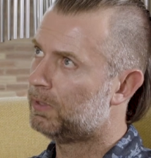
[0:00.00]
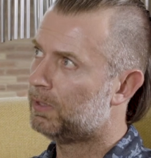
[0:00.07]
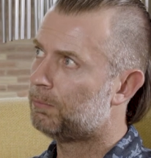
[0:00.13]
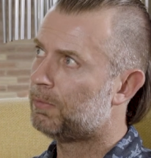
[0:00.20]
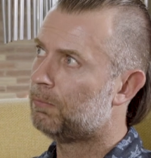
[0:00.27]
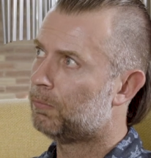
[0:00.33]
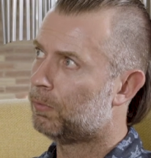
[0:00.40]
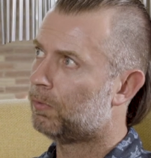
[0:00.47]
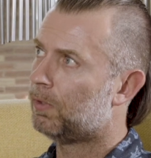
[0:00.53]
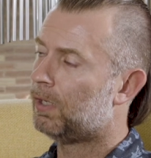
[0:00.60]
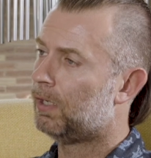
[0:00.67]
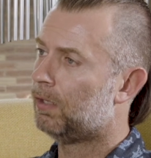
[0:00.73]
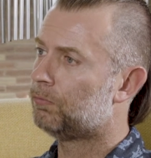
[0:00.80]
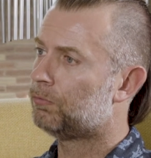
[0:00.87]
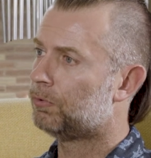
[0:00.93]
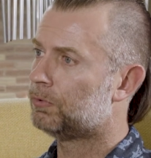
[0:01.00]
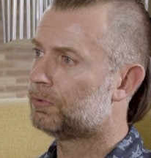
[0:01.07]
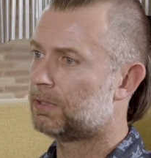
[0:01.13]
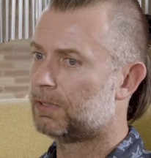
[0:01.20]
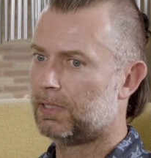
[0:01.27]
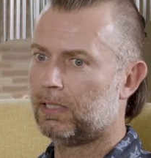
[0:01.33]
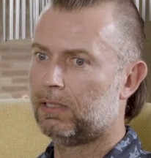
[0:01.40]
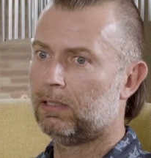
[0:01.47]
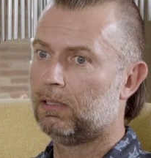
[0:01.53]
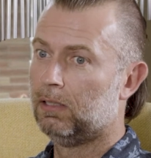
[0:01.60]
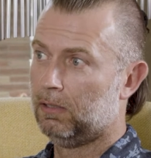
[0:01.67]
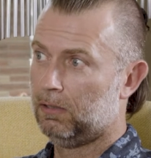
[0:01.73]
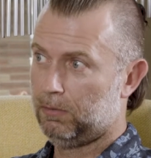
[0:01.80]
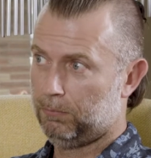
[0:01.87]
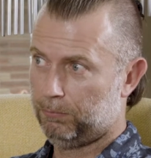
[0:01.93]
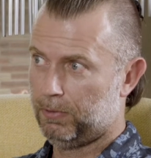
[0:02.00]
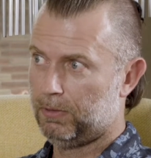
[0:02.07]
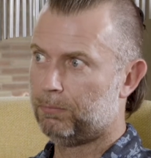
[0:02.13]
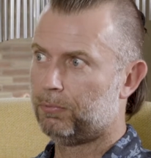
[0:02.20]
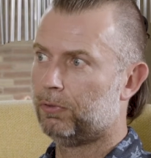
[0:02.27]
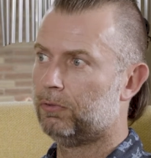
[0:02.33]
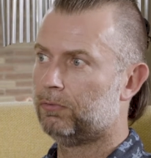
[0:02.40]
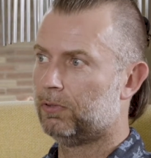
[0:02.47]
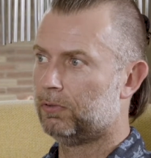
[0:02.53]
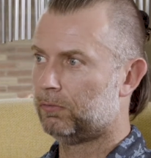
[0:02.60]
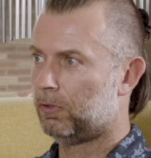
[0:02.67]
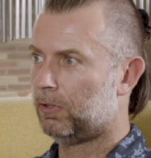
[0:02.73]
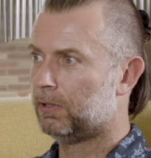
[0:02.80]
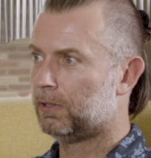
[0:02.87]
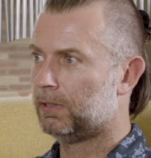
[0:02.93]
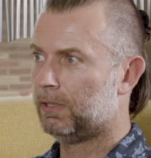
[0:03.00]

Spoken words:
it be more harmful to then be proven wrong and